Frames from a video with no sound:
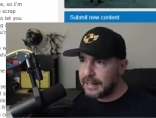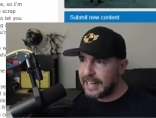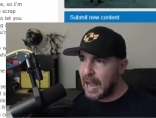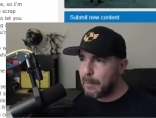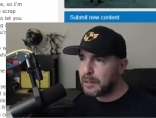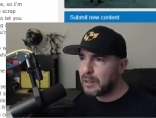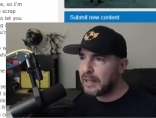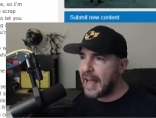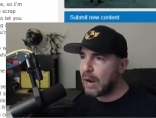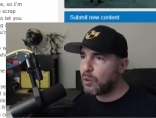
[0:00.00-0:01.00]

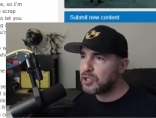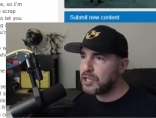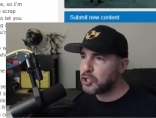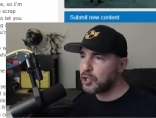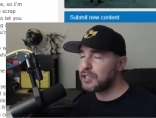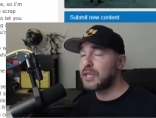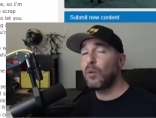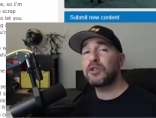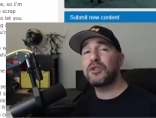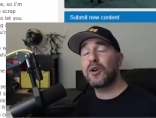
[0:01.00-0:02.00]
Capital acquisitions. He
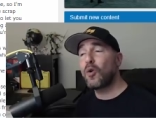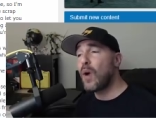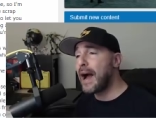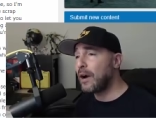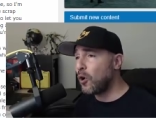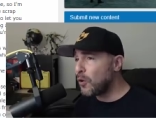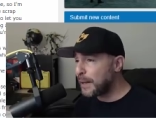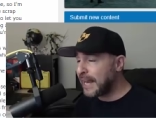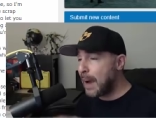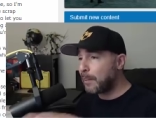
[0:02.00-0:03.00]
wants to acquire all
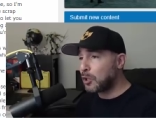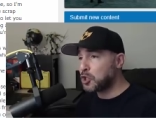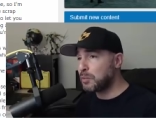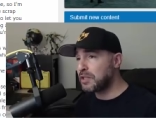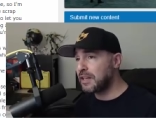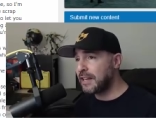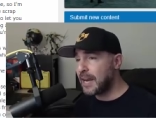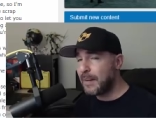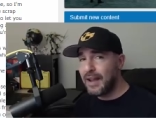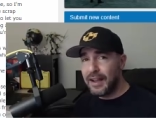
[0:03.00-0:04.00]
the capital ships in the
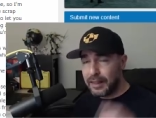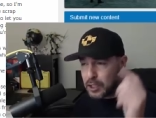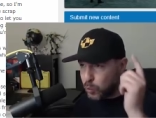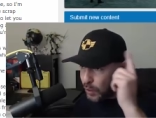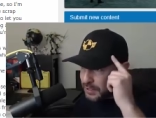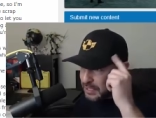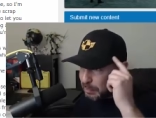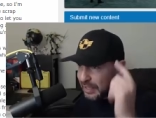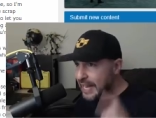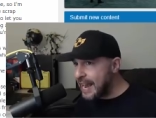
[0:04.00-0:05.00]
game. This was his
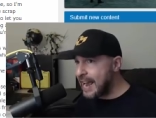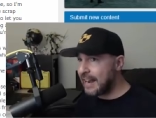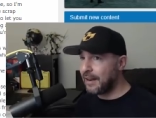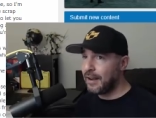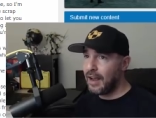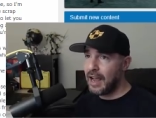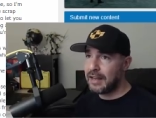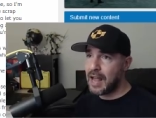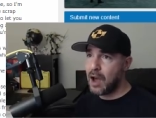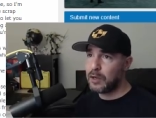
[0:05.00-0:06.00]
plan,
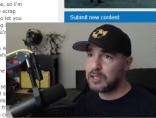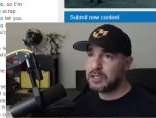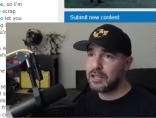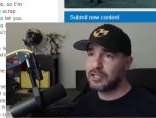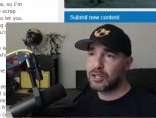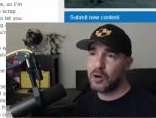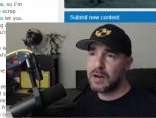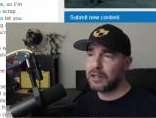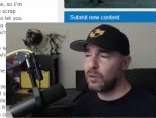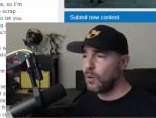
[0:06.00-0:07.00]
and now he's thrown
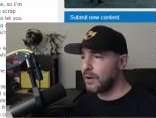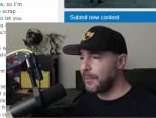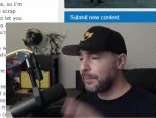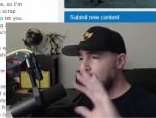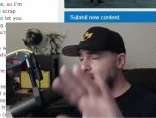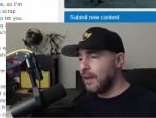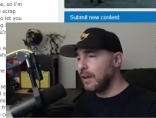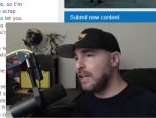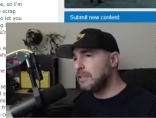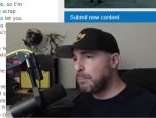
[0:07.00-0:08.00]
out the water.
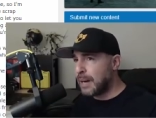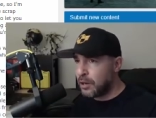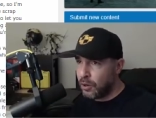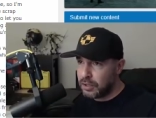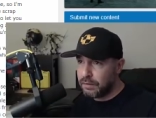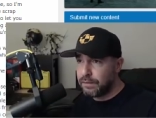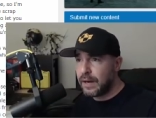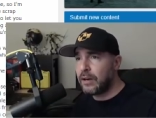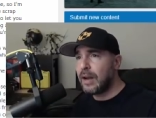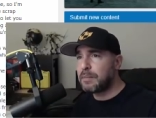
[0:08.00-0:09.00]
He's butthurt,
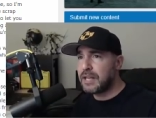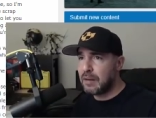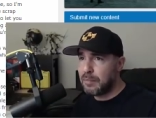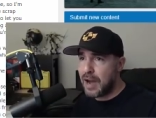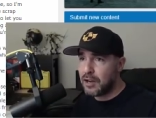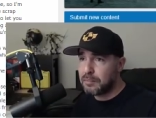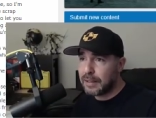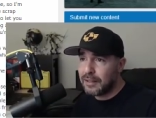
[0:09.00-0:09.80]
very upset about it. But